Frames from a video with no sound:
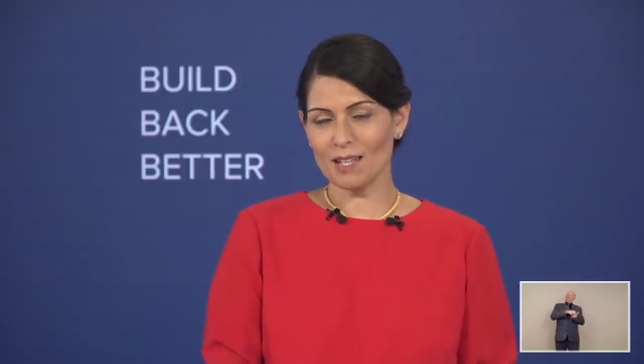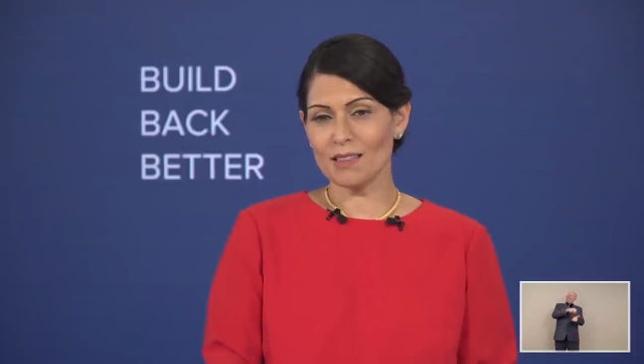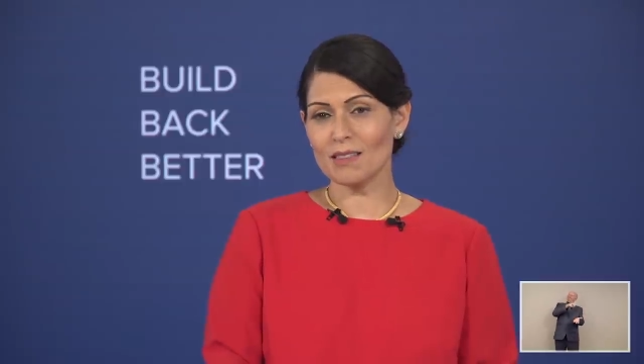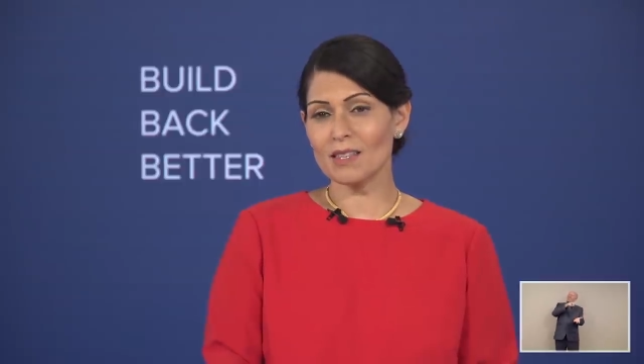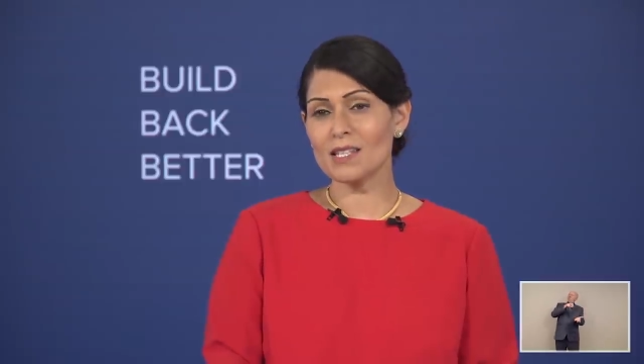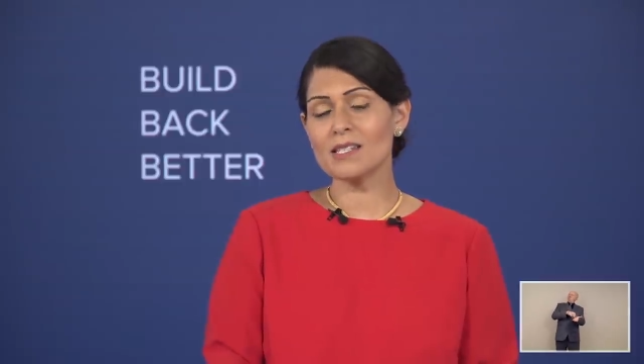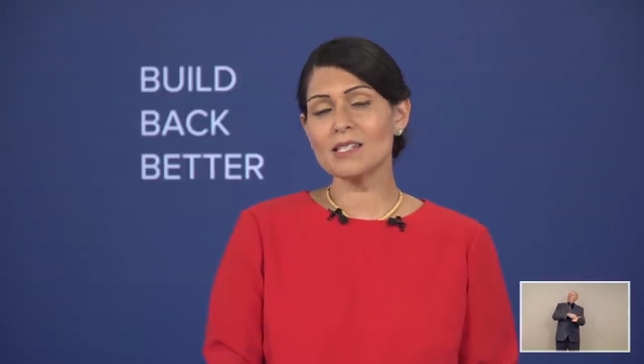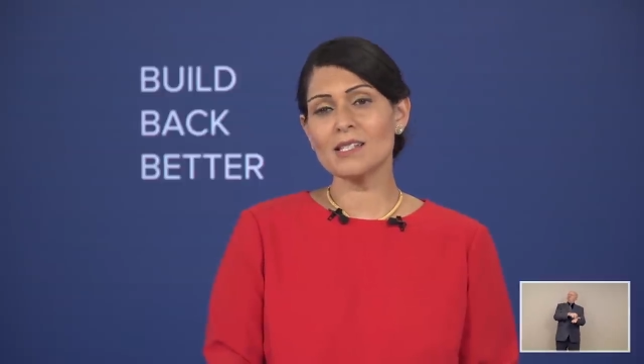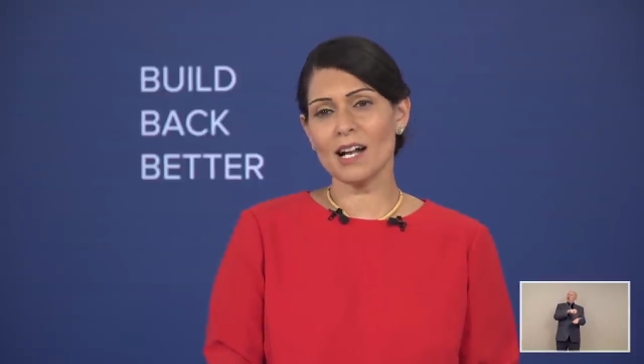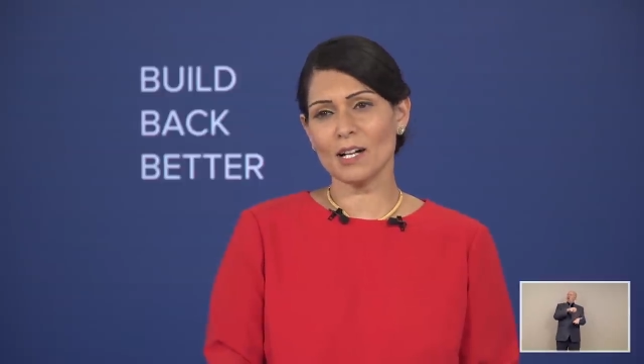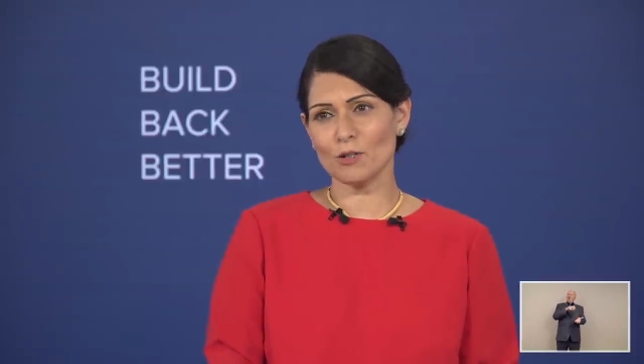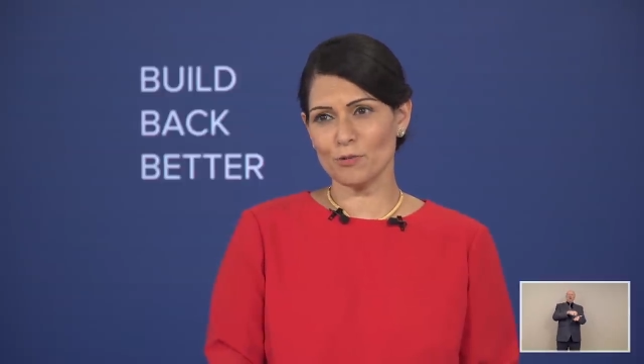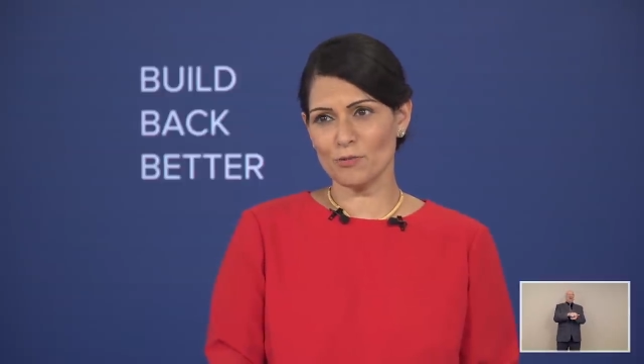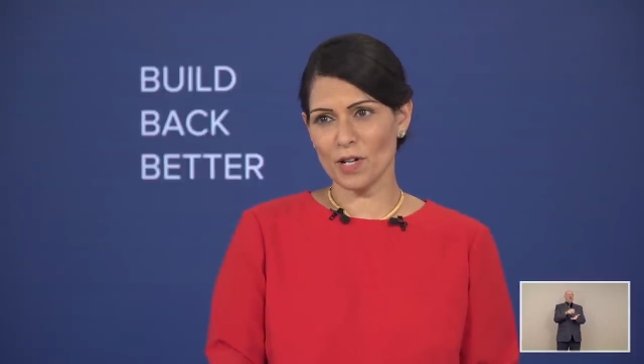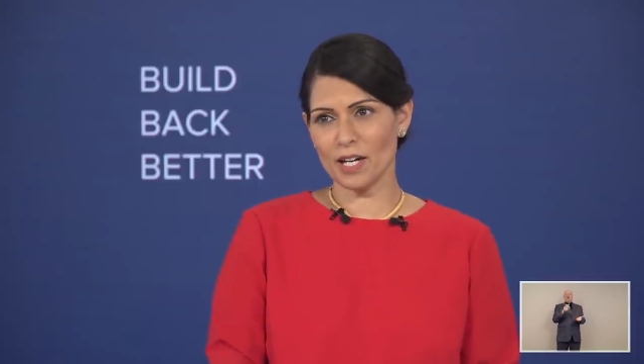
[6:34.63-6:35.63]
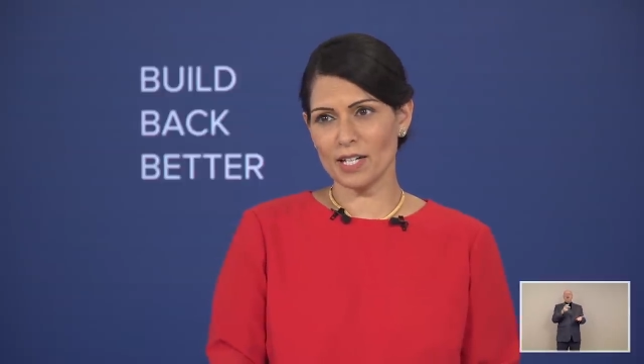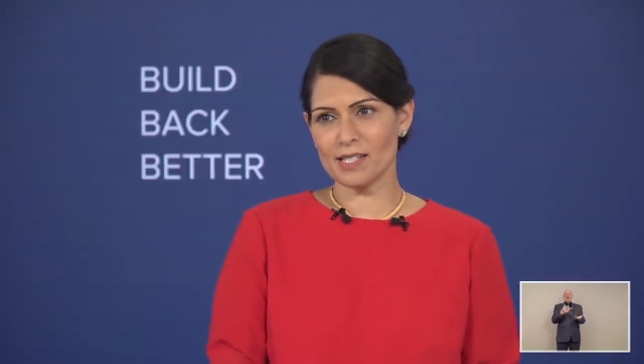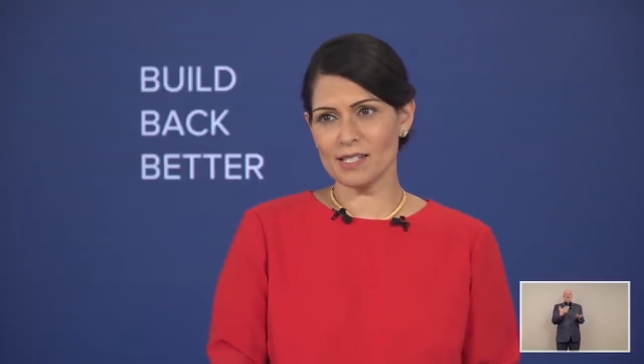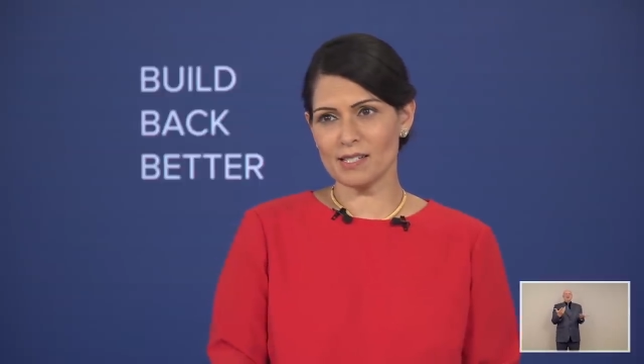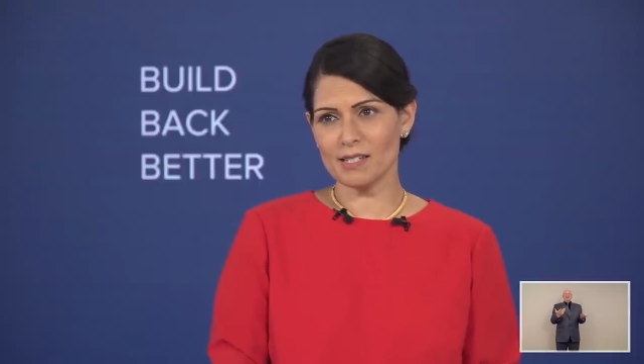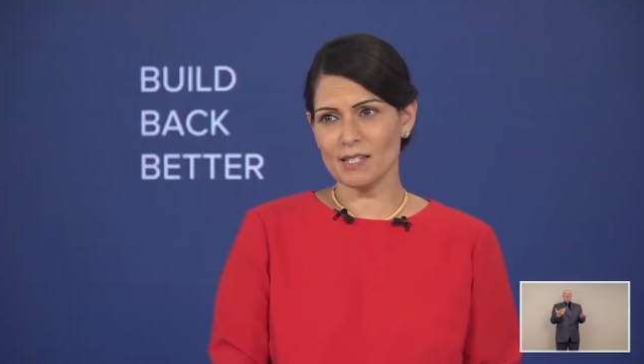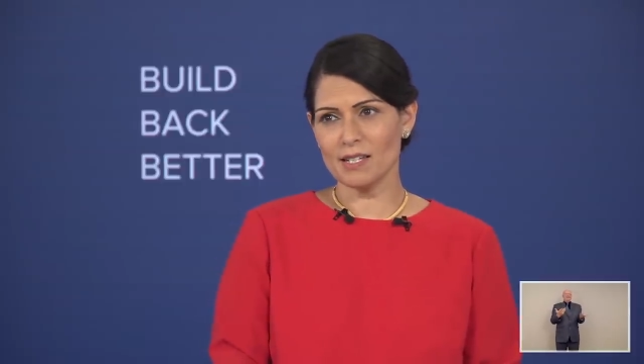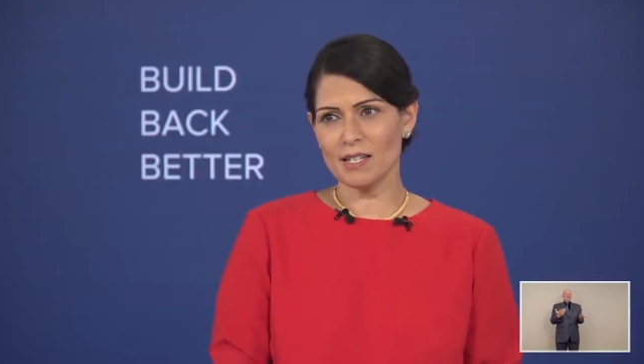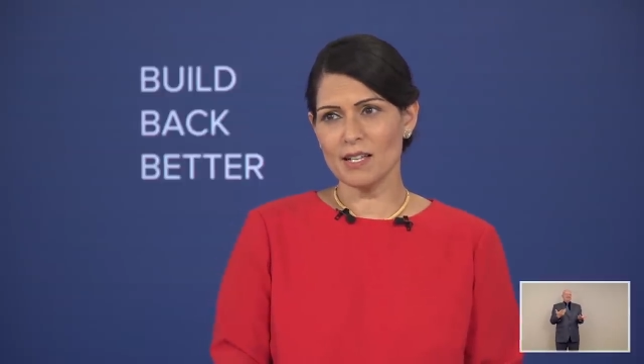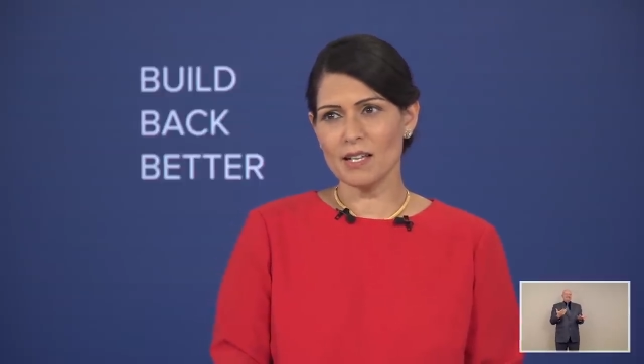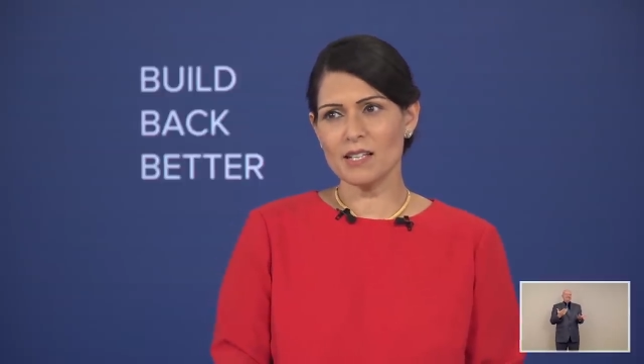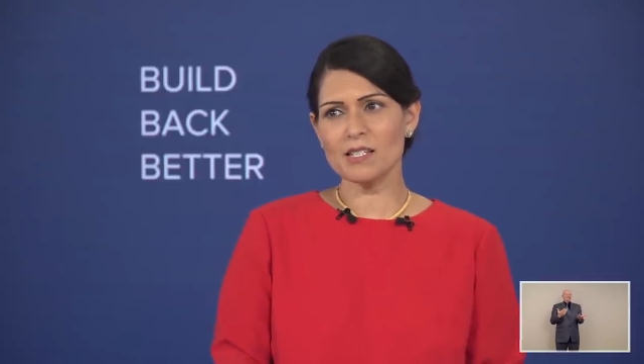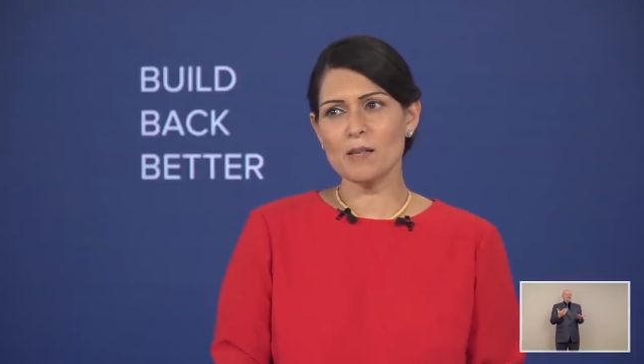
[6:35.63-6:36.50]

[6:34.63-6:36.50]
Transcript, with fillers: This sacrifice is